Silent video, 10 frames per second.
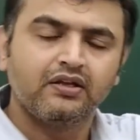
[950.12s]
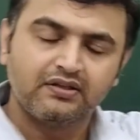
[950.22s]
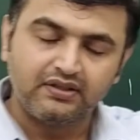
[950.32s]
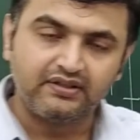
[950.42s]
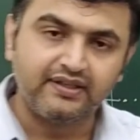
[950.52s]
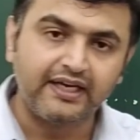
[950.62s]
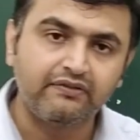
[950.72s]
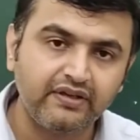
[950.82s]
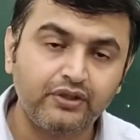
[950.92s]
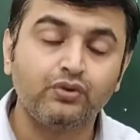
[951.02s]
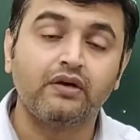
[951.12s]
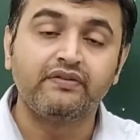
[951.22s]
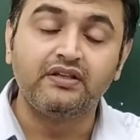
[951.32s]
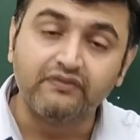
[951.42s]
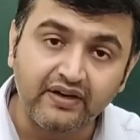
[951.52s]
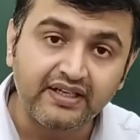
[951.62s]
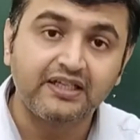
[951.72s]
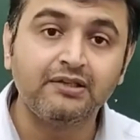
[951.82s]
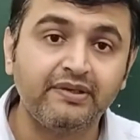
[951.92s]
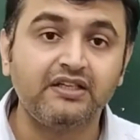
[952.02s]
In that way, you have
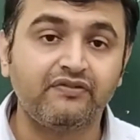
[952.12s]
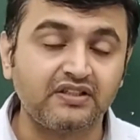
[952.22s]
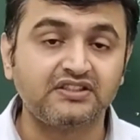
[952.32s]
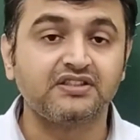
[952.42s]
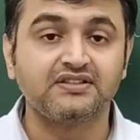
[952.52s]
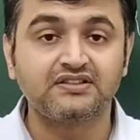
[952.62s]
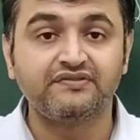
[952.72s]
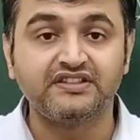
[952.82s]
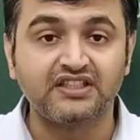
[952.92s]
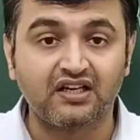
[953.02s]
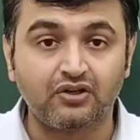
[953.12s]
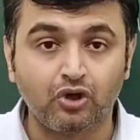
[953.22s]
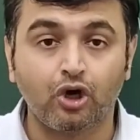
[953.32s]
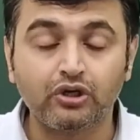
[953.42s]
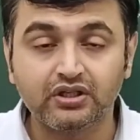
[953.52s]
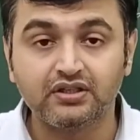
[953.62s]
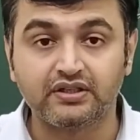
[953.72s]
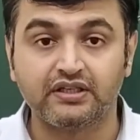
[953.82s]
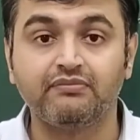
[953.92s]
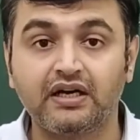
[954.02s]
infinitely many functions which are not
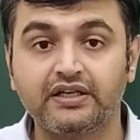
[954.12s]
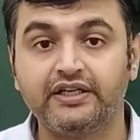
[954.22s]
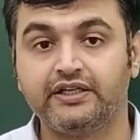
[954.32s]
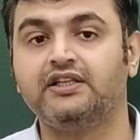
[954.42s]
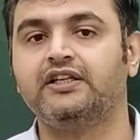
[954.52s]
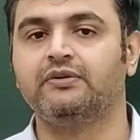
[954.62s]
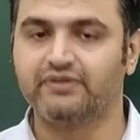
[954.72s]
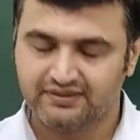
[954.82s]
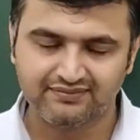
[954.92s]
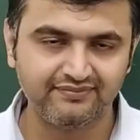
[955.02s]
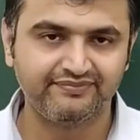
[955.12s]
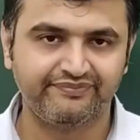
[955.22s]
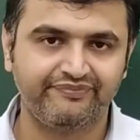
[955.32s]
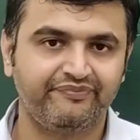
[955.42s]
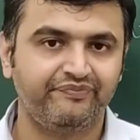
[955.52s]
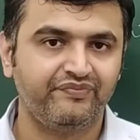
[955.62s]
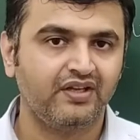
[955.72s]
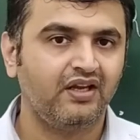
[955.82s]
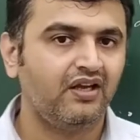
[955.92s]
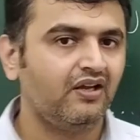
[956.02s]
Riemann integrable.
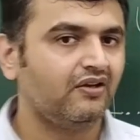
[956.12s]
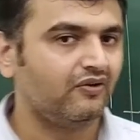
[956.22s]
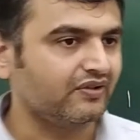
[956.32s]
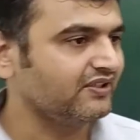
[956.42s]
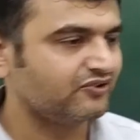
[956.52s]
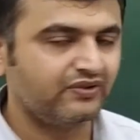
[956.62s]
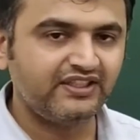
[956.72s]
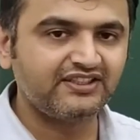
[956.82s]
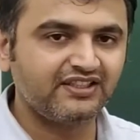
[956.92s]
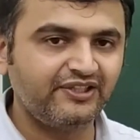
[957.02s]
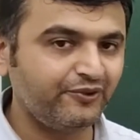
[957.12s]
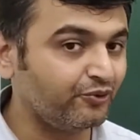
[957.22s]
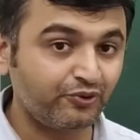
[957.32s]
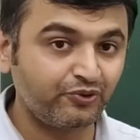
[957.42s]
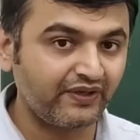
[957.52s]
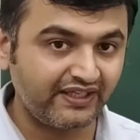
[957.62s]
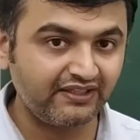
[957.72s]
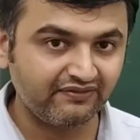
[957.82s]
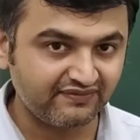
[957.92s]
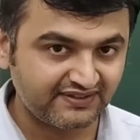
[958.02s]
Okay. So initially you don't know
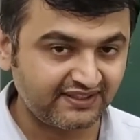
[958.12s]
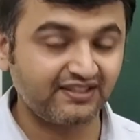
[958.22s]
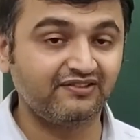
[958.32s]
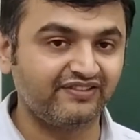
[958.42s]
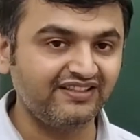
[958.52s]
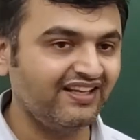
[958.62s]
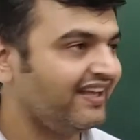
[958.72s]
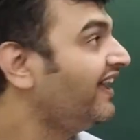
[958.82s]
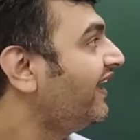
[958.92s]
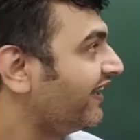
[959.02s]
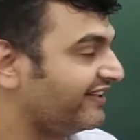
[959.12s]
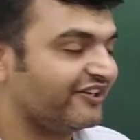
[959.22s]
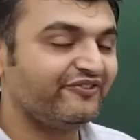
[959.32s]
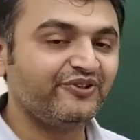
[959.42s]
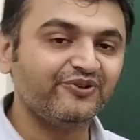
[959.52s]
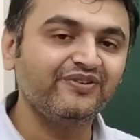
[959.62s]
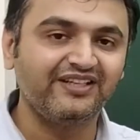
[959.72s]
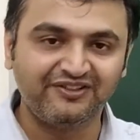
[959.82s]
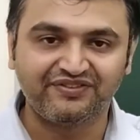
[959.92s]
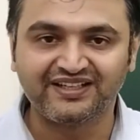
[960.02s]
any single one, and now you know
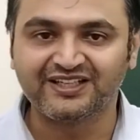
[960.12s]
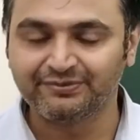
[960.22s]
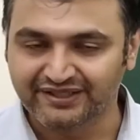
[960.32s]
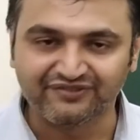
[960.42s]
infinitely many